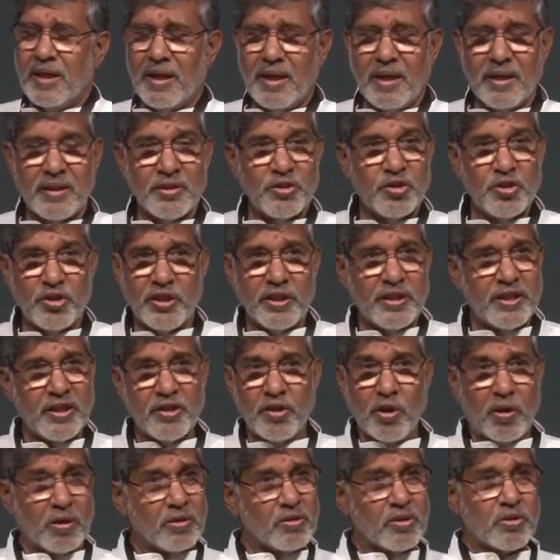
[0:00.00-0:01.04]
And she did
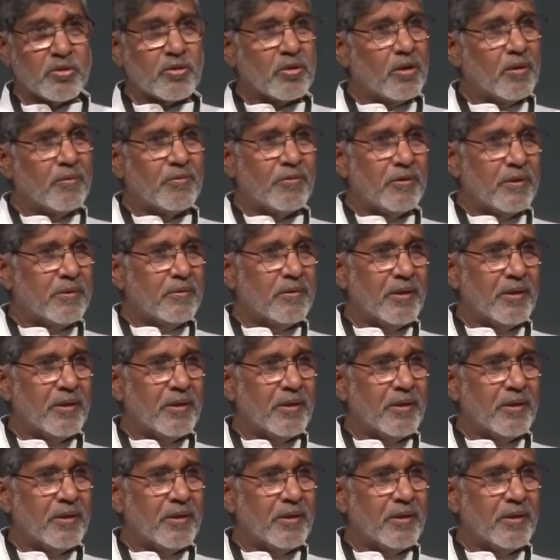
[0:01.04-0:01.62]
not stop for a